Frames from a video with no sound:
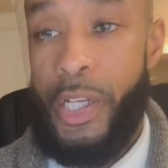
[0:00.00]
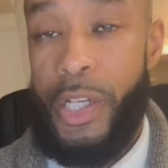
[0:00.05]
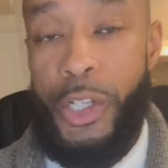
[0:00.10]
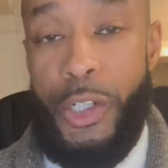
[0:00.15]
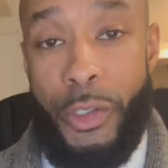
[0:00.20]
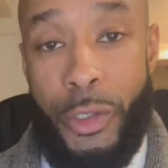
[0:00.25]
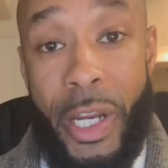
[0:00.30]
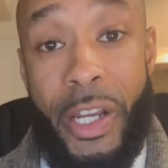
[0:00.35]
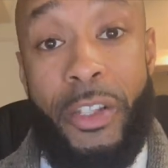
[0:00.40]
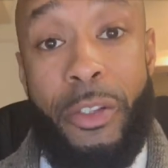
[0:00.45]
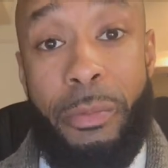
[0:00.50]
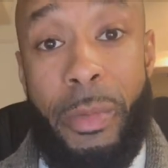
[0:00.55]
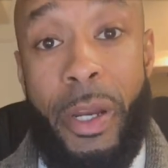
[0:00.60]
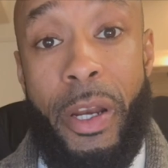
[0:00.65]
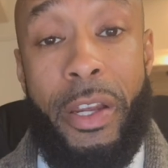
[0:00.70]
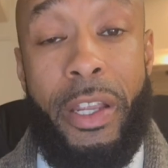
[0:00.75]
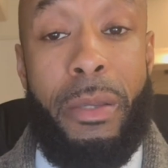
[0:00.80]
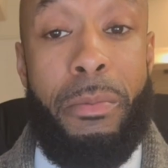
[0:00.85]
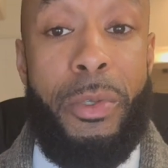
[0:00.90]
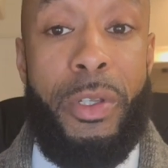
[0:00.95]

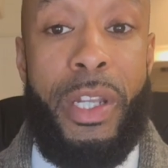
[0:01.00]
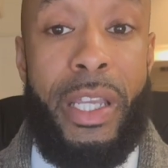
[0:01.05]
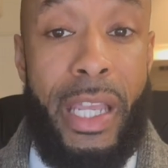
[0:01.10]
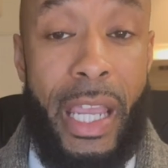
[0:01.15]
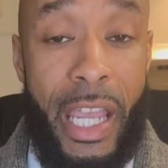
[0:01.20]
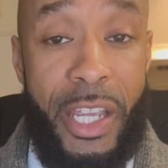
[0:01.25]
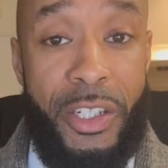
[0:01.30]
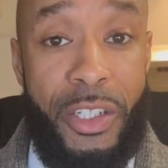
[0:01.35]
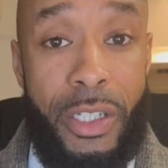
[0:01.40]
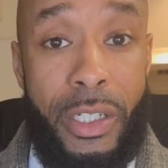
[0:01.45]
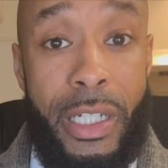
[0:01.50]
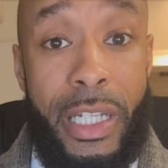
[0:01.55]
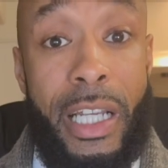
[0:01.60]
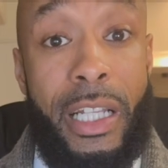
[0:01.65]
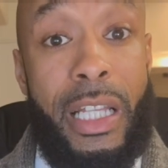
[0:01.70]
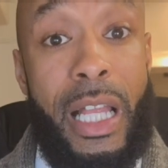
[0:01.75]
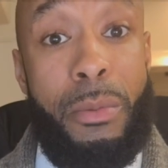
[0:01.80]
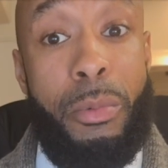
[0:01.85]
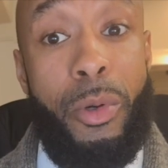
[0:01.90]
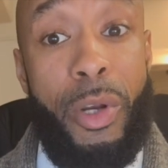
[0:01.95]
Transparent communication and
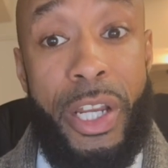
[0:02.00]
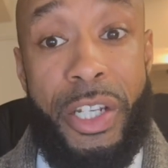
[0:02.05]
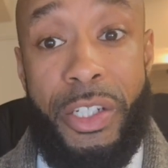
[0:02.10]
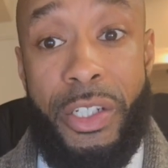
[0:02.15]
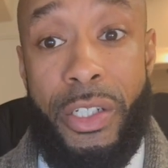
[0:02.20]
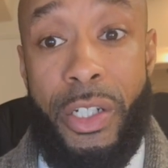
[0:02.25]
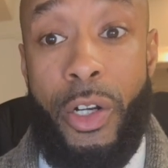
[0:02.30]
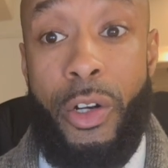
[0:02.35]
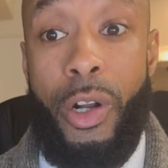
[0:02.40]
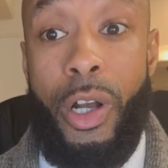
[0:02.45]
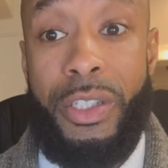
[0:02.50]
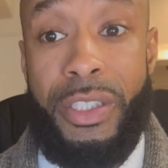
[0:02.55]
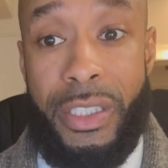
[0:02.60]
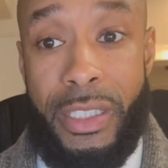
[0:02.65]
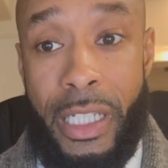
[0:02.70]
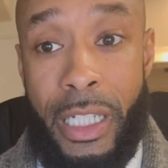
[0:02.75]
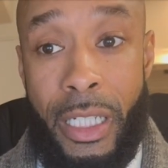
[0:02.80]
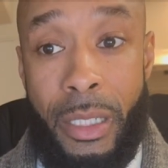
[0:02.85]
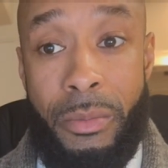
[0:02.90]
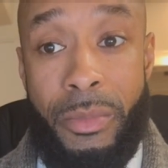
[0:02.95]
collaboration across
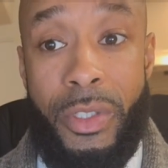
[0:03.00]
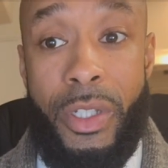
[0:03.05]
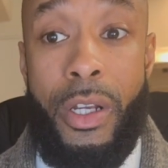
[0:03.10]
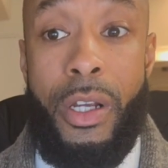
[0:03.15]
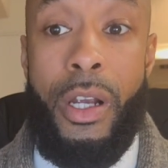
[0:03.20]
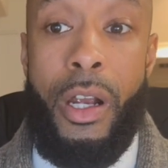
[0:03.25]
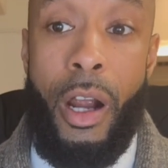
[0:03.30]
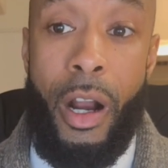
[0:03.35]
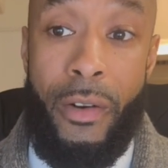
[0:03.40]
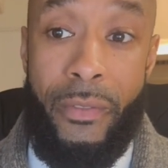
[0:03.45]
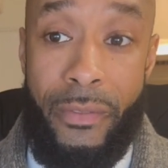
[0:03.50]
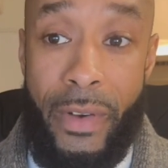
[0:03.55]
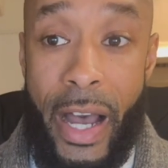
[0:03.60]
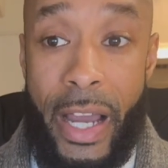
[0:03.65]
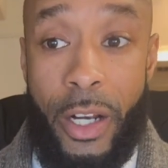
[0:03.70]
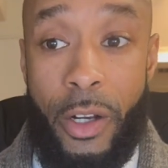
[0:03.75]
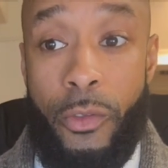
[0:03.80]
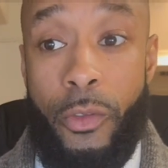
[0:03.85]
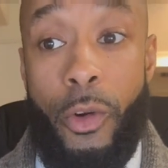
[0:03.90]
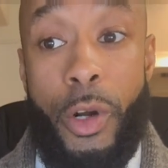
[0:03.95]
teams are
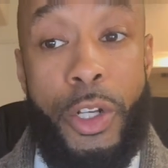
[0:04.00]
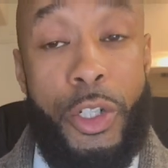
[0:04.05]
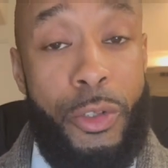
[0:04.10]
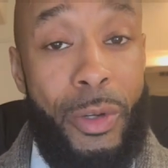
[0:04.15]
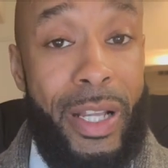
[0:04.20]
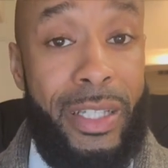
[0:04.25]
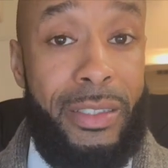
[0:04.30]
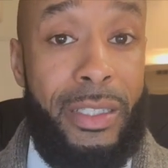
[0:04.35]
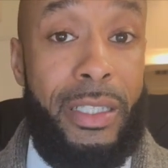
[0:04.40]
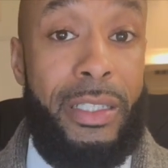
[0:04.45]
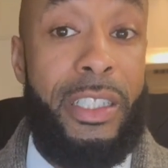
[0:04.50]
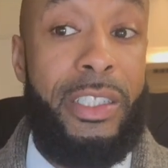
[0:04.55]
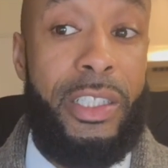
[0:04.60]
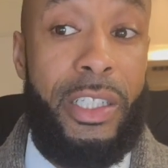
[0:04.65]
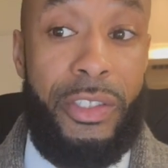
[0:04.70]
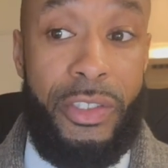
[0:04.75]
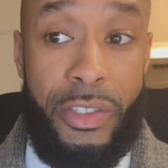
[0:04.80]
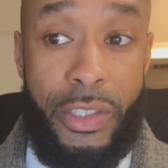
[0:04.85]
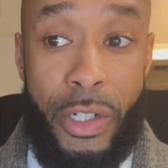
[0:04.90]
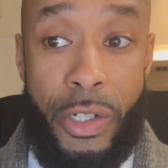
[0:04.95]
vital for addressing these
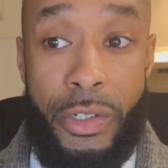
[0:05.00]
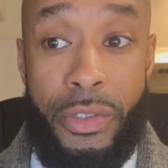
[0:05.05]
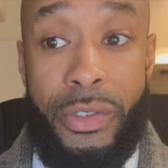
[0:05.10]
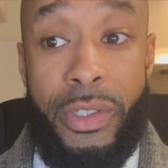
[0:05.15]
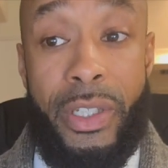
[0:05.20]
concerns